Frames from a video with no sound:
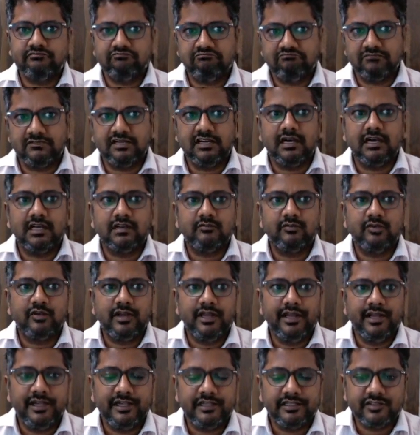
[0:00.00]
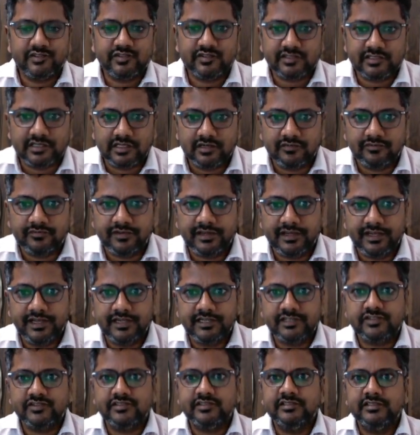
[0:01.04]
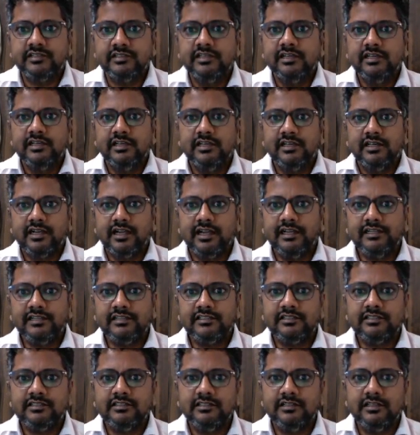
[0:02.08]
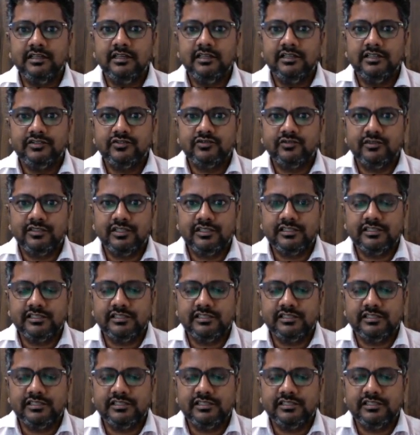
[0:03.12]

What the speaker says: carbonates, sulfates, right? So this is